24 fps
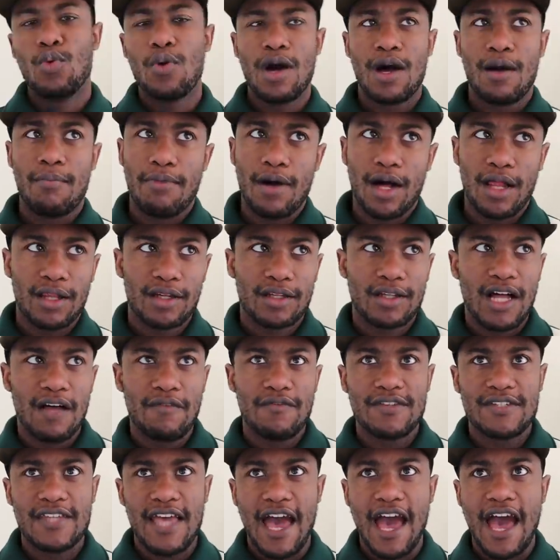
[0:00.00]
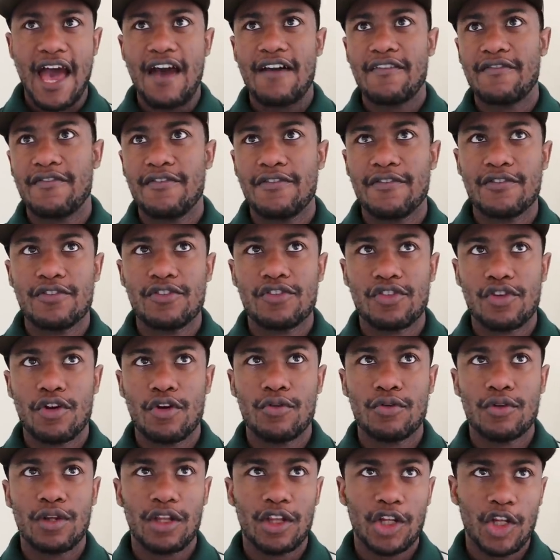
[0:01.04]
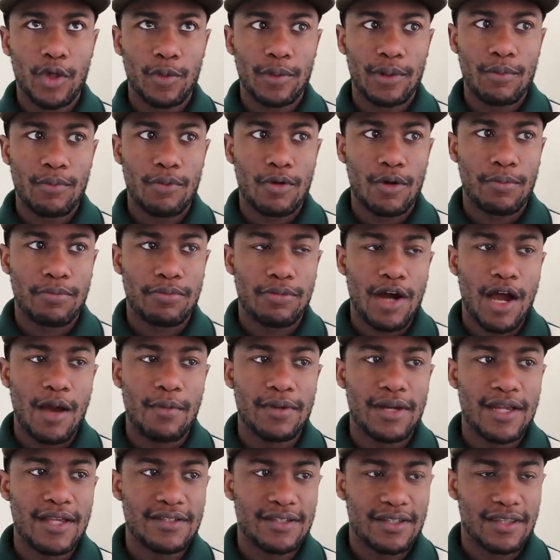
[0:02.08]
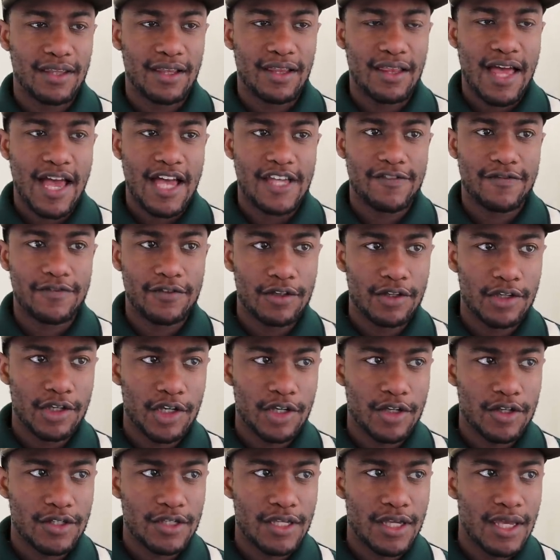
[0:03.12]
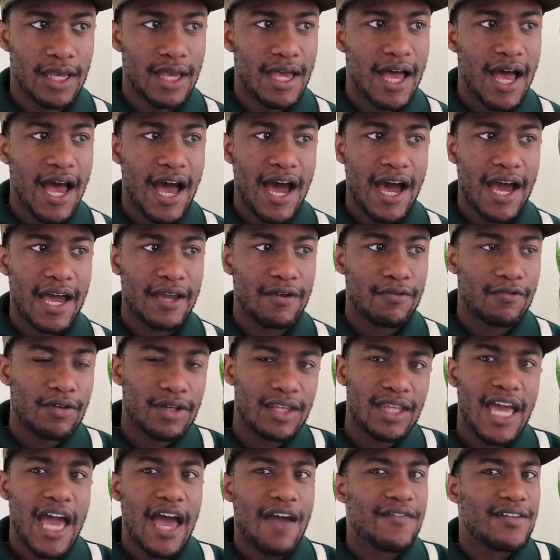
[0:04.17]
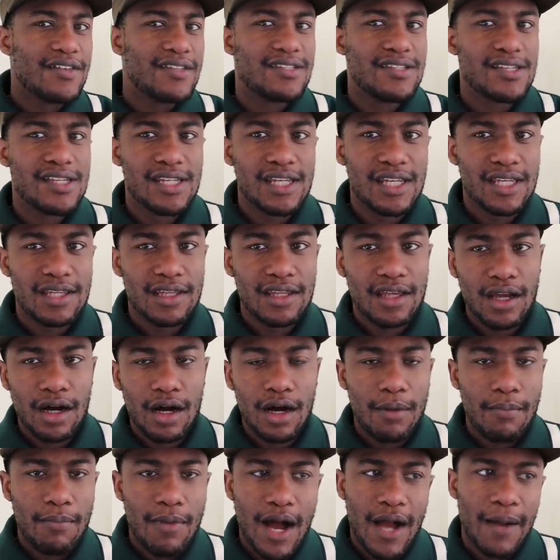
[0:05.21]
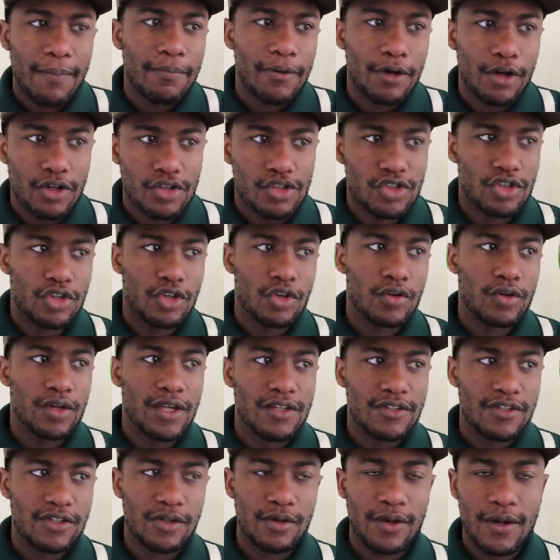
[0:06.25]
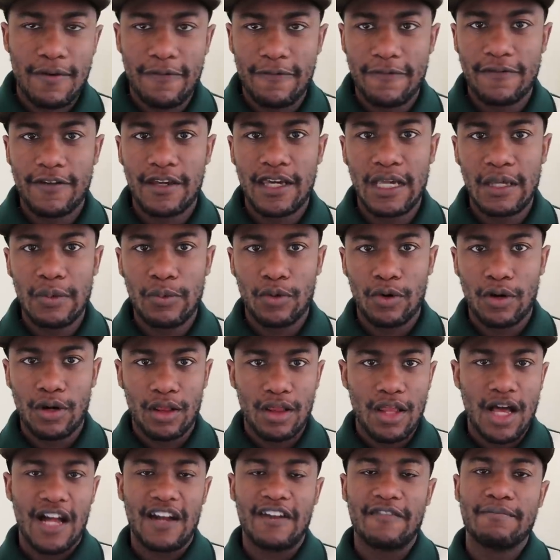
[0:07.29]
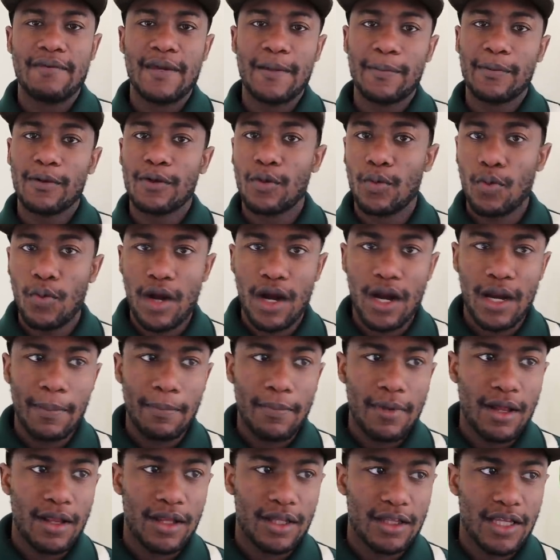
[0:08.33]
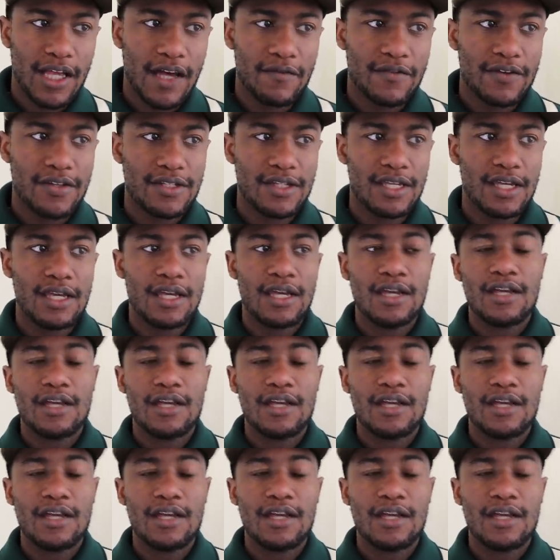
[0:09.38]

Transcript: And while balaclavas have shown a little bit more prominence in the last few years, I really haven't seen it on my personal Instagram feed where a lot of people are wearing balaclavas.